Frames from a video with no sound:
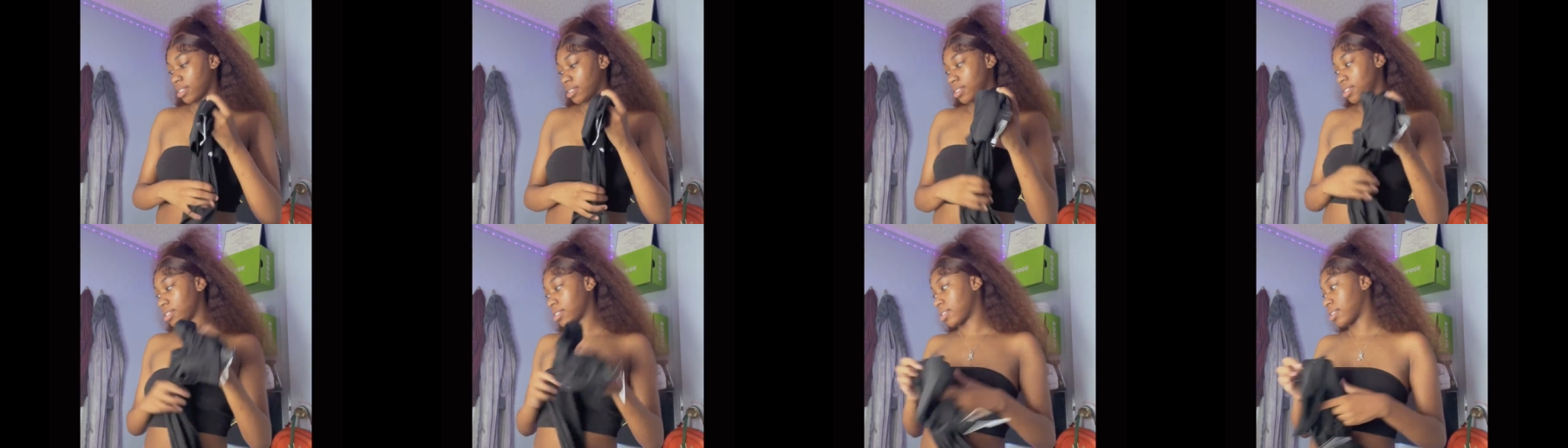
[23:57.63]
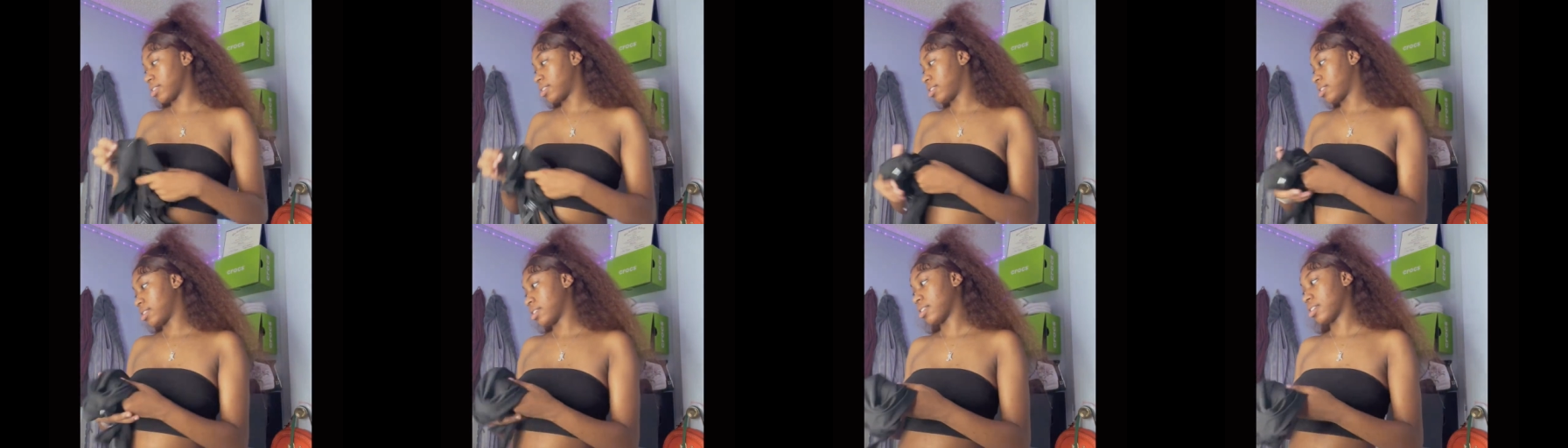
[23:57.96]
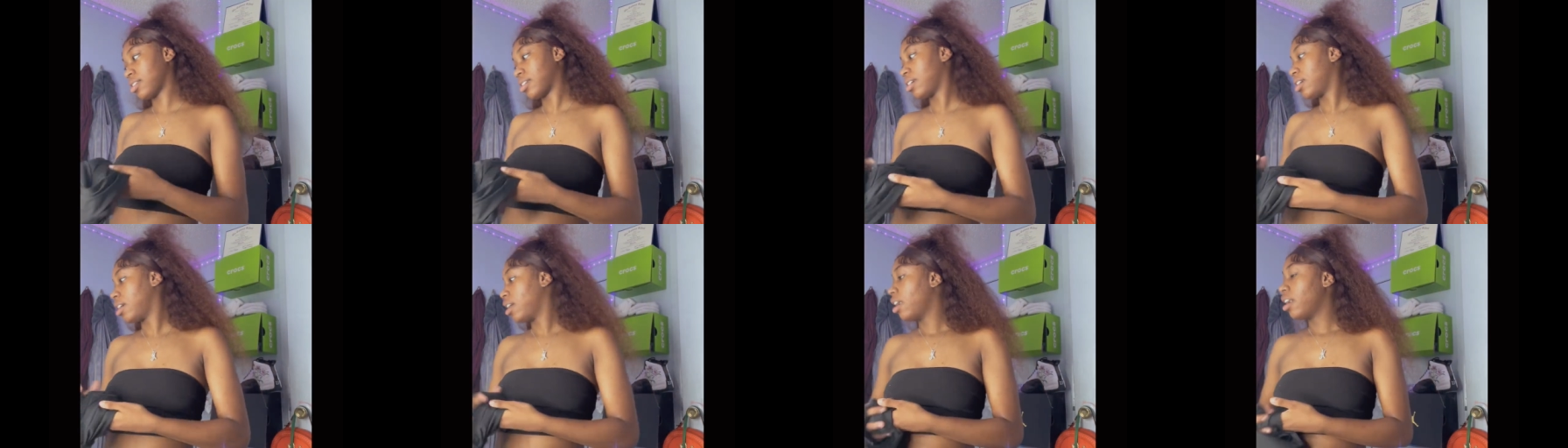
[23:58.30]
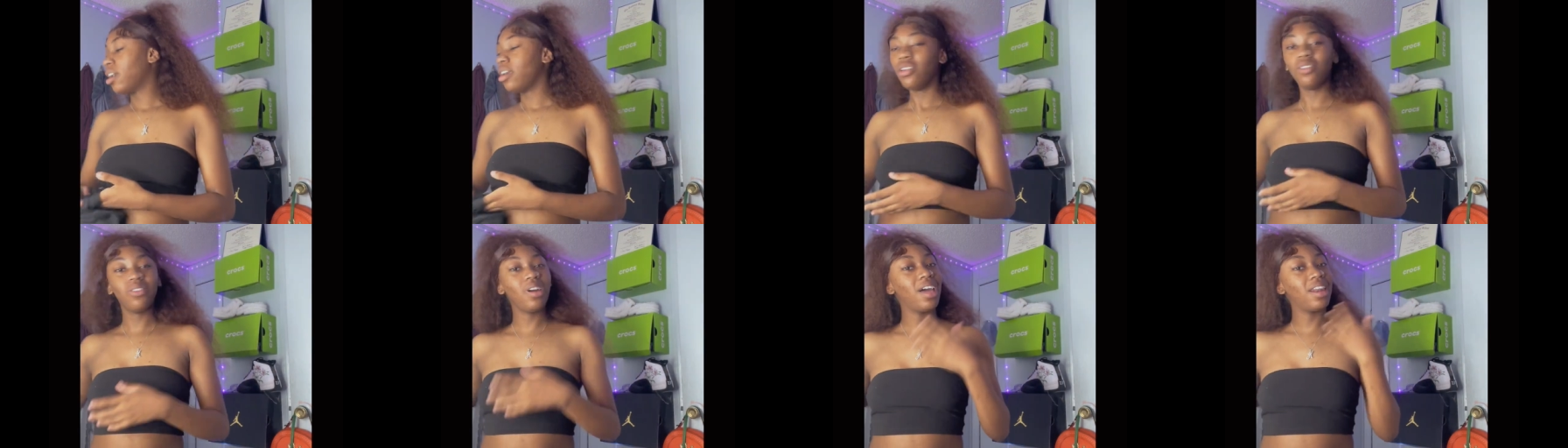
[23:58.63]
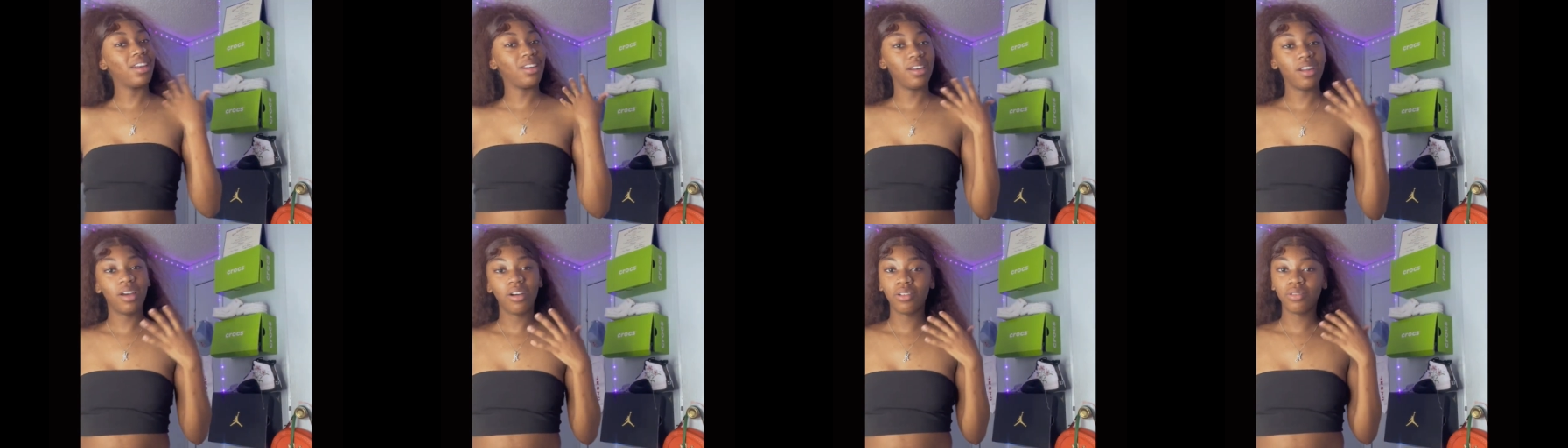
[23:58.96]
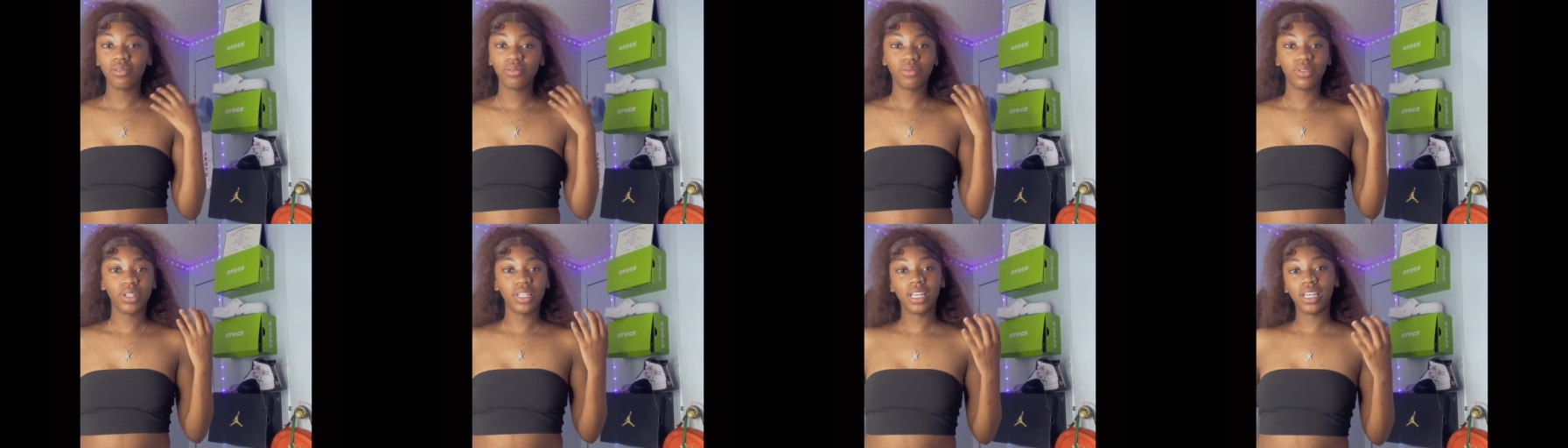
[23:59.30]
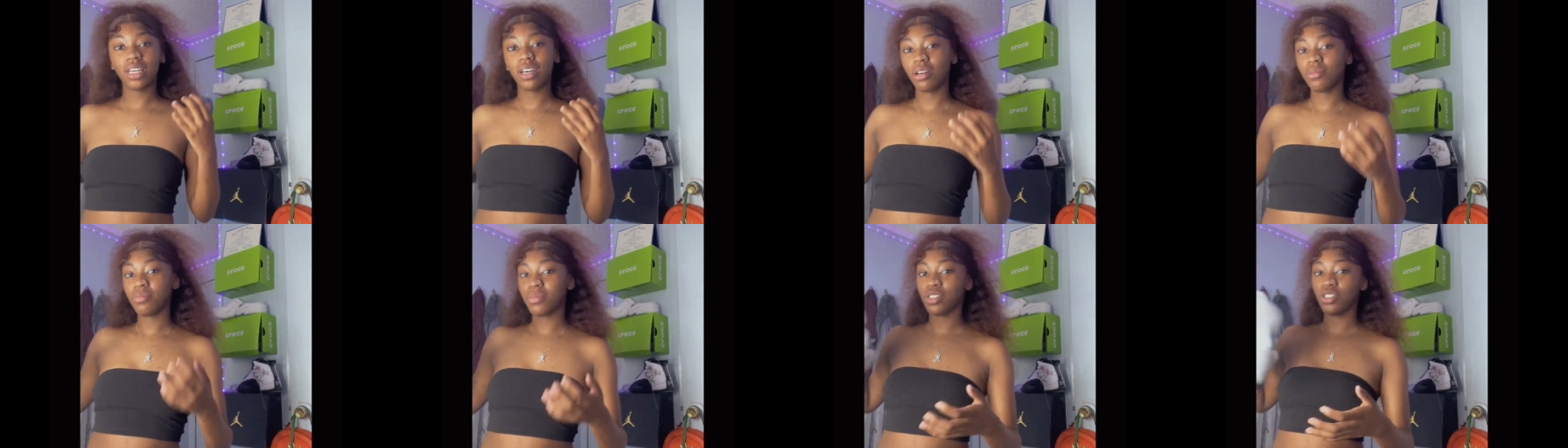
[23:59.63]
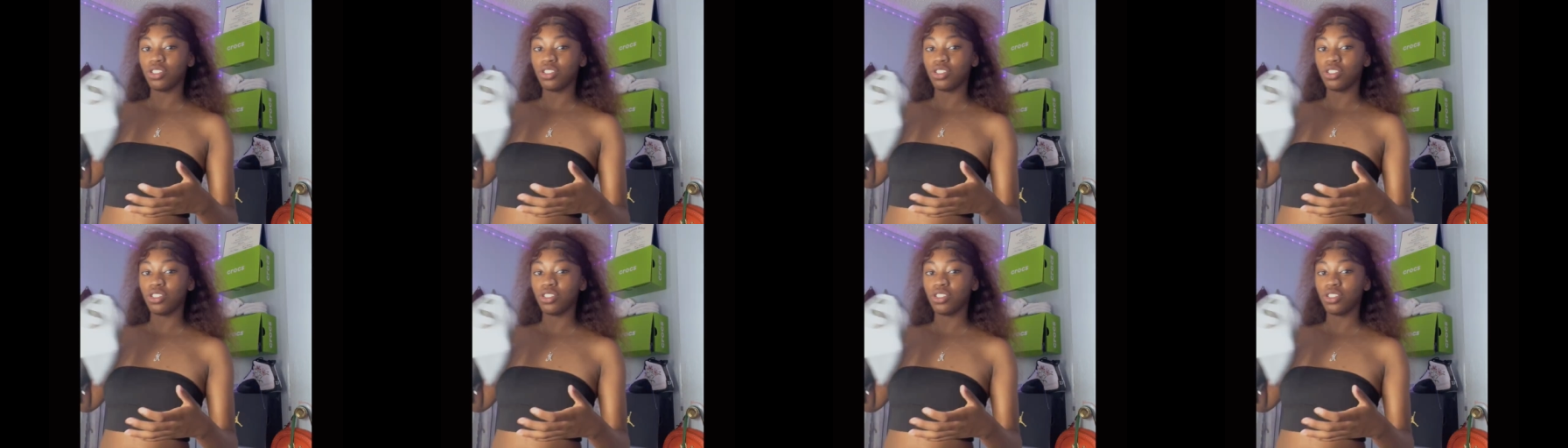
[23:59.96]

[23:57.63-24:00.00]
just you gotta know when it comes to